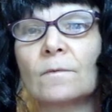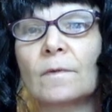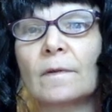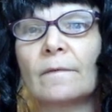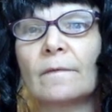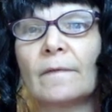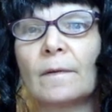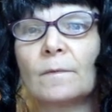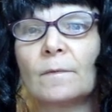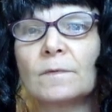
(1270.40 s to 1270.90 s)

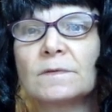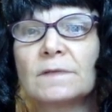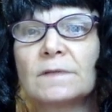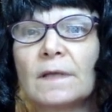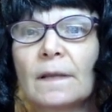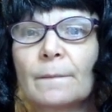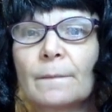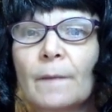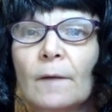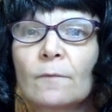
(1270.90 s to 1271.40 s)
then they would
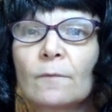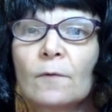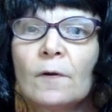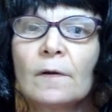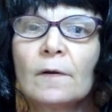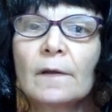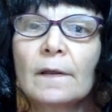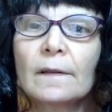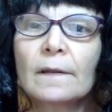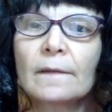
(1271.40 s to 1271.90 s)
take my
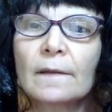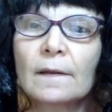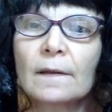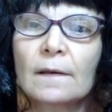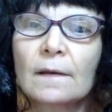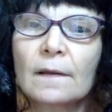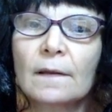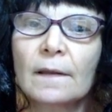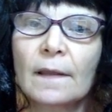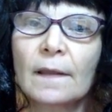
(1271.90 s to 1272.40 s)
rook and
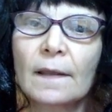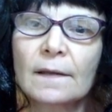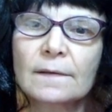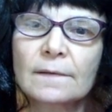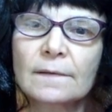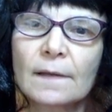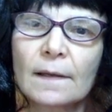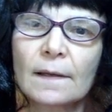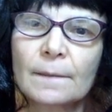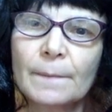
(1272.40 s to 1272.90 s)
then I
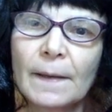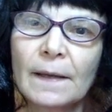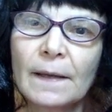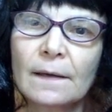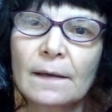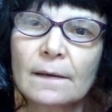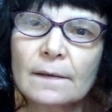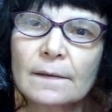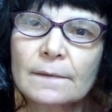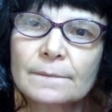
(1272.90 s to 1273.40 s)
can't take
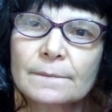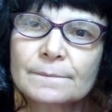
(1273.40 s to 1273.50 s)
back.